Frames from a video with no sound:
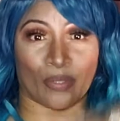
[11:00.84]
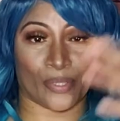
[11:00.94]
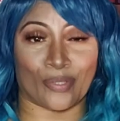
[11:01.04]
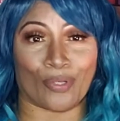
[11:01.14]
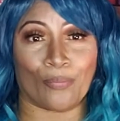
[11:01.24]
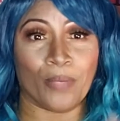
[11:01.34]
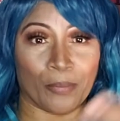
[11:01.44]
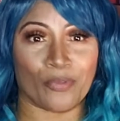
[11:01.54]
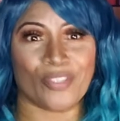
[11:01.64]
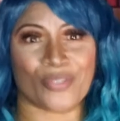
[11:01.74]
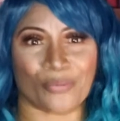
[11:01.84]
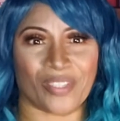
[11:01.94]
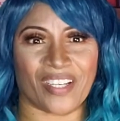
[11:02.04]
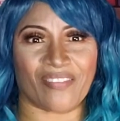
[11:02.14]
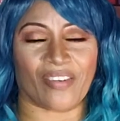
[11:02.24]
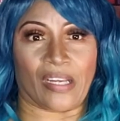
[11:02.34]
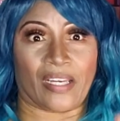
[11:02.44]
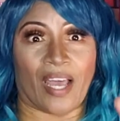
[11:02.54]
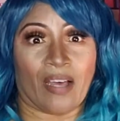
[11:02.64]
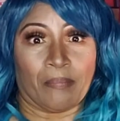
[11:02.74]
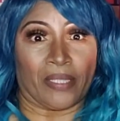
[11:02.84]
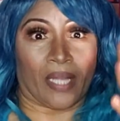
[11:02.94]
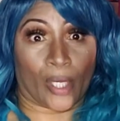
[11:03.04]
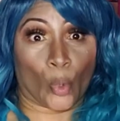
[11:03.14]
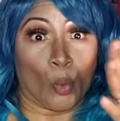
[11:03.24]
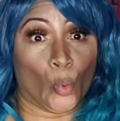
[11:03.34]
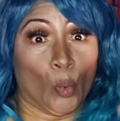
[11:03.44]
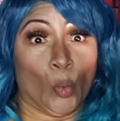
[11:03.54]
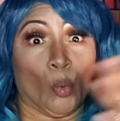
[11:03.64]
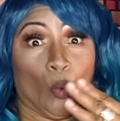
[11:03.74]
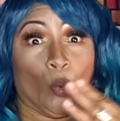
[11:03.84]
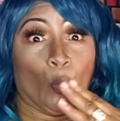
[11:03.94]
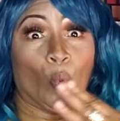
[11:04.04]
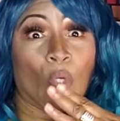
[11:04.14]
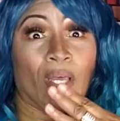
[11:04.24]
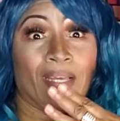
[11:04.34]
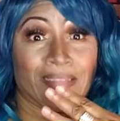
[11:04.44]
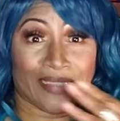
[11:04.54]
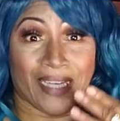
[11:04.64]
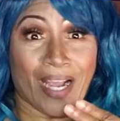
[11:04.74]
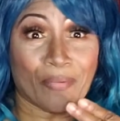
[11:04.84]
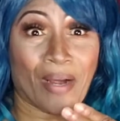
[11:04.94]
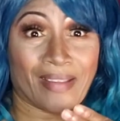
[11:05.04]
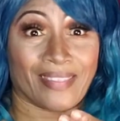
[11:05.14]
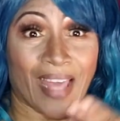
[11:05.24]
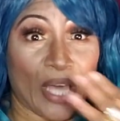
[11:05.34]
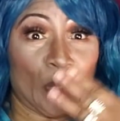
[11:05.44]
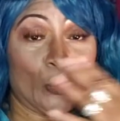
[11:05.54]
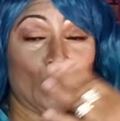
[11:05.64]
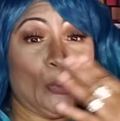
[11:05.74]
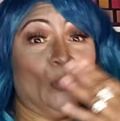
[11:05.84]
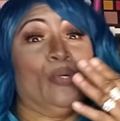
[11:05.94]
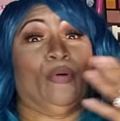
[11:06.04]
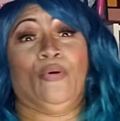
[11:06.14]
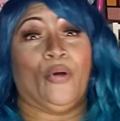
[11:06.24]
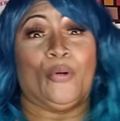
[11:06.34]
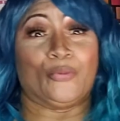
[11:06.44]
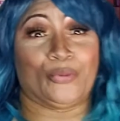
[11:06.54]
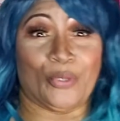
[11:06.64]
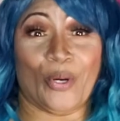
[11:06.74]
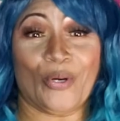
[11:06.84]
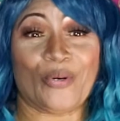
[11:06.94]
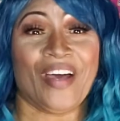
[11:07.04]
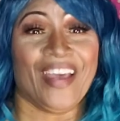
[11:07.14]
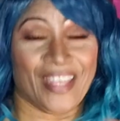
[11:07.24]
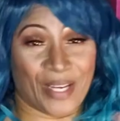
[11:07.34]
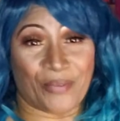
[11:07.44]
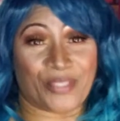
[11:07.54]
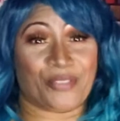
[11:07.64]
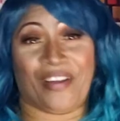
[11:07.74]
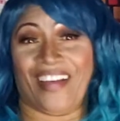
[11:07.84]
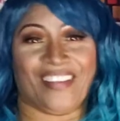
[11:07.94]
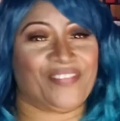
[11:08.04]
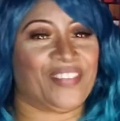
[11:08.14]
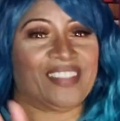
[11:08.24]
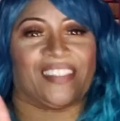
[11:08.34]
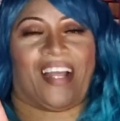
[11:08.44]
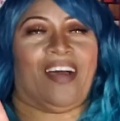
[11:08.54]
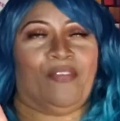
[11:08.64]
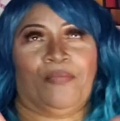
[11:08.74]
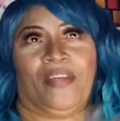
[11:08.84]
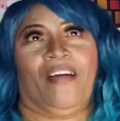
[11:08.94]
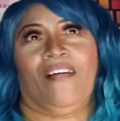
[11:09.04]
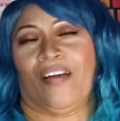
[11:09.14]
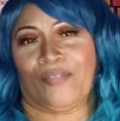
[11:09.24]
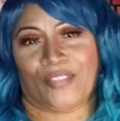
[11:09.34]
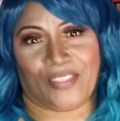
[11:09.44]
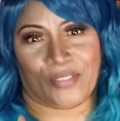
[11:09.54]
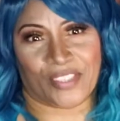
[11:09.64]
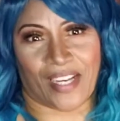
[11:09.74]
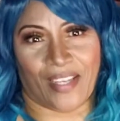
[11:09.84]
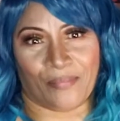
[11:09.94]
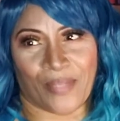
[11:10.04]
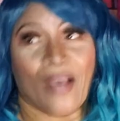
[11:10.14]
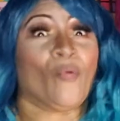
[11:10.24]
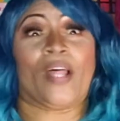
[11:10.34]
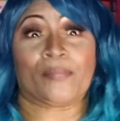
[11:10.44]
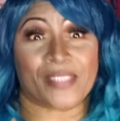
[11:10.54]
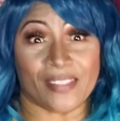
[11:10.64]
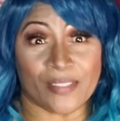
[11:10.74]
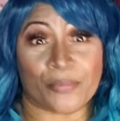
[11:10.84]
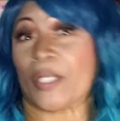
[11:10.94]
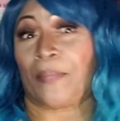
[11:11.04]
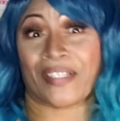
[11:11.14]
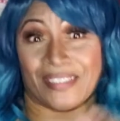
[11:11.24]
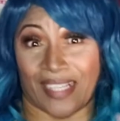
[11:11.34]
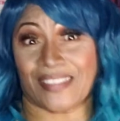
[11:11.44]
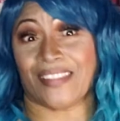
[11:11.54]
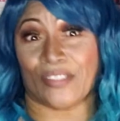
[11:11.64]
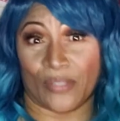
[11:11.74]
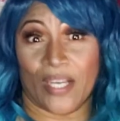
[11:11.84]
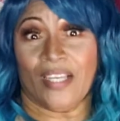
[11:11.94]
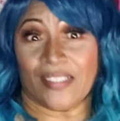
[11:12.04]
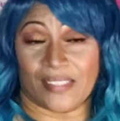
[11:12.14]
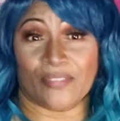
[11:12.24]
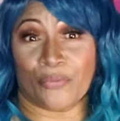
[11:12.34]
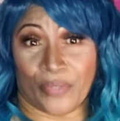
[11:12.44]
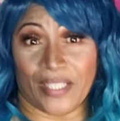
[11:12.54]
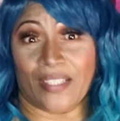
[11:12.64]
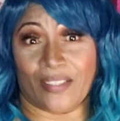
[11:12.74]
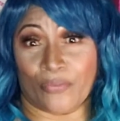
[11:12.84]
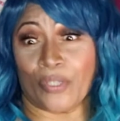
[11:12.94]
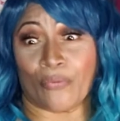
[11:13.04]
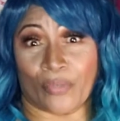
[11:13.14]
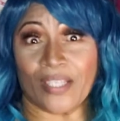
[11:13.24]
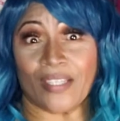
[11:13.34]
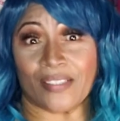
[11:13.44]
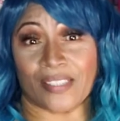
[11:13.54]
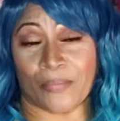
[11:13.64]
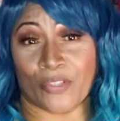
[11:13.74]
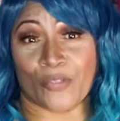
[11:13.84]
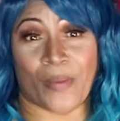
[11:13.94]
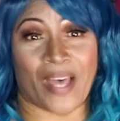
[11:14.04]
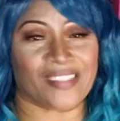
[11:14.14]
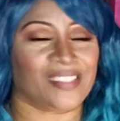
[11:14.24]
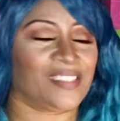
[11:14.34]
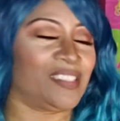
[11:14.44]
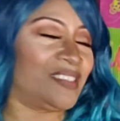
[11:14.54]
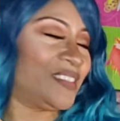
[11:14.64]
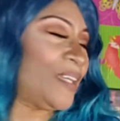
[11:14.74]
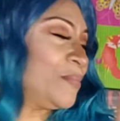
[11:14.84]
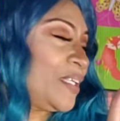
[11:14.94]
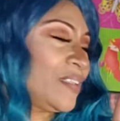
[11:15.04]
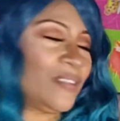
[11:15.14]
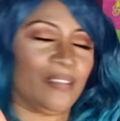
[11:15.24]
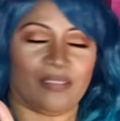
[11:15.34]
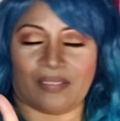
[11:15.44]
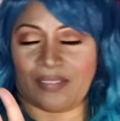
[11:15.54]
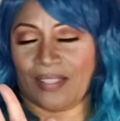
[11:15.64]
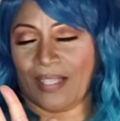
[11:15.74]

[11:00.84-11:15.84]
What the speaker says: or, memories or whatever. And I'd be like, ooh, did I write that? Ooh, no. And I would try and fix it. Oh, I was so ashamed. Well, I'm ashamed because I still reread some of those passages, and I'm like, oh,